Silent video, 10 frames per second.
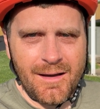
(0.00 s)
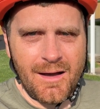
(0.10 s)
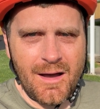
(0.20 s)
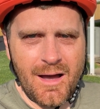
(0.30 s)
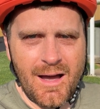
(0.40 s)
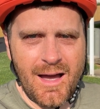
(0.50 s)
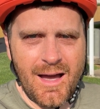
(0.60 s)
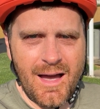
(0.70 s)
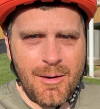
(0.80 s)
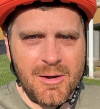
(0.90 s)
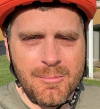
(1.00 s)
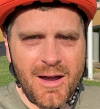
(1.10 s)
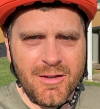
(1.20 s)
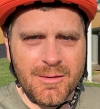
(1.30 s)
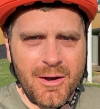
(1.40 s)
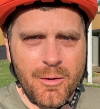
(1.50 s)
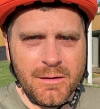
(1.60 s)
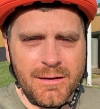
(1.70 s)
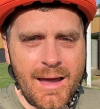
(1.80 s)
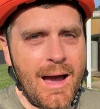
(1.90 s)
How many miles am I going
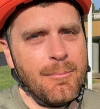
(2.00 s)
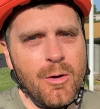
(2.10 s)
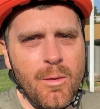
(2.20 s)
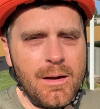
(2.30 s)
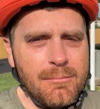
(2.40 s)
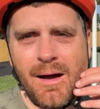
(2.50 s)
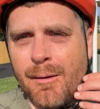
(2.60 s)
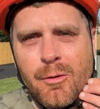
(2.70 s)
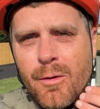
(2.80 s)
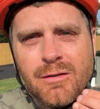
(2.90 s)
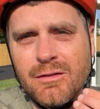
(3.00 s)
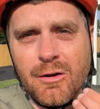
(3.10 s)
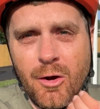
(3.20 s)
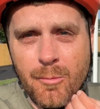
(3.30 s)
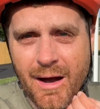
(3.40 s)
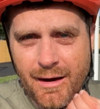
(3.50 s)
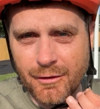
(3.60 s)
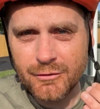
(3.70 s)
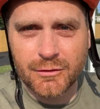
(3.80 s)
today? I'm going 0 miles.